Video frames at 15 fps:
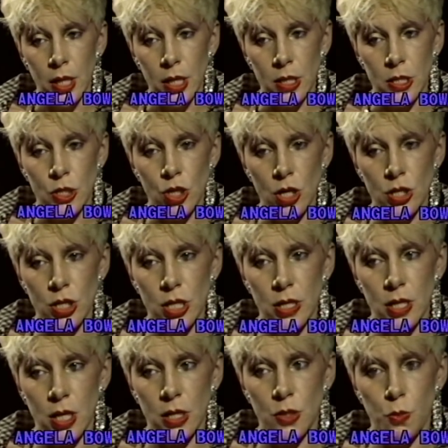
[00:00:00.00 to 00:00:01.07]
it's just,
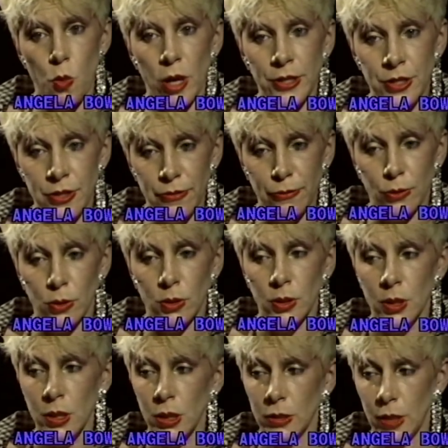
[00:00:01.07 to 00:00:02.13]
it, it's
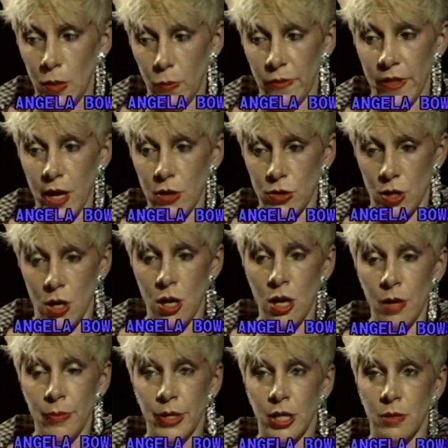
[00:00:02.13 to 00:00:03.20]
wonderful that without
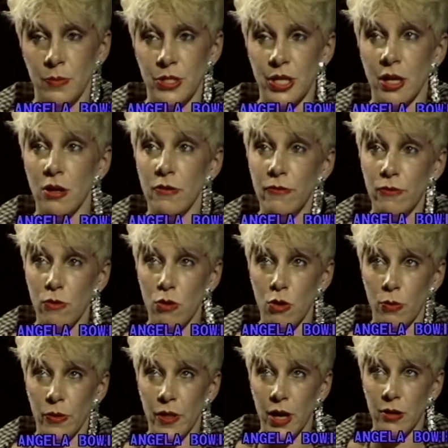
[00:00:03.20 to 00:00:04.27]
harming himself
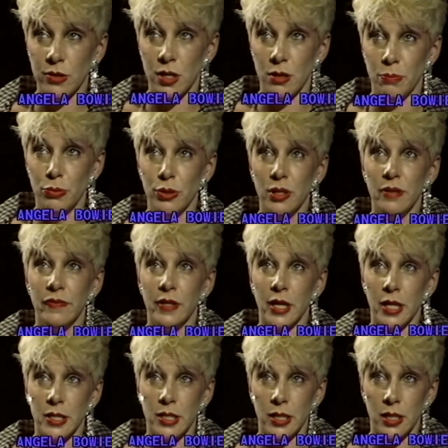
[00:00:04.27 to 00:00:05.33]
or without
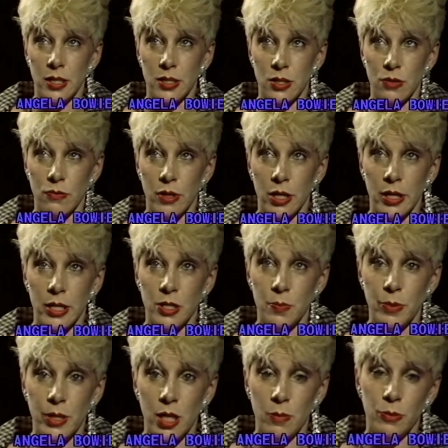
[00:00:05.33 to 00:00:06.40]
abbreviating his career, he's
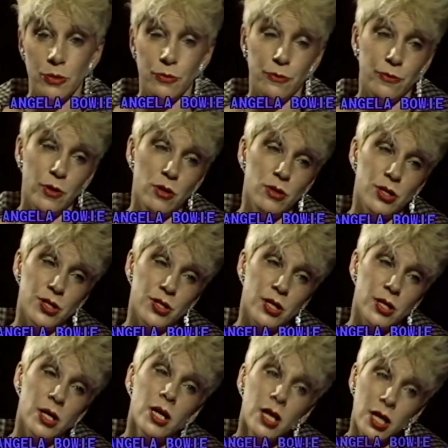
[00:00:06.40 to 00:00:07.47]
been able to
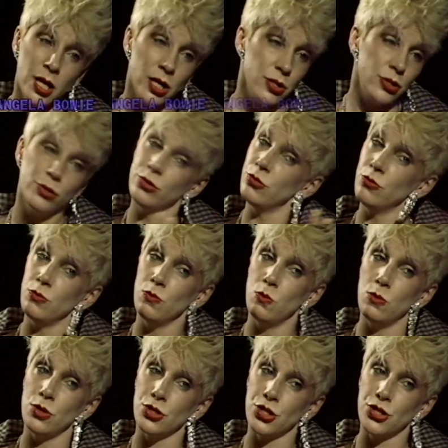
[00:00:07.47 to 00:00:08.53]
focus and, and do
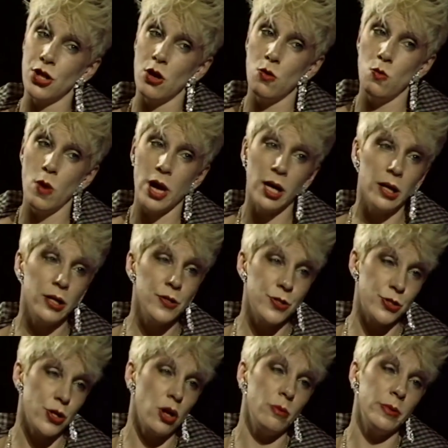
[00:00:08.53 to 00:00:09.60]
so well in so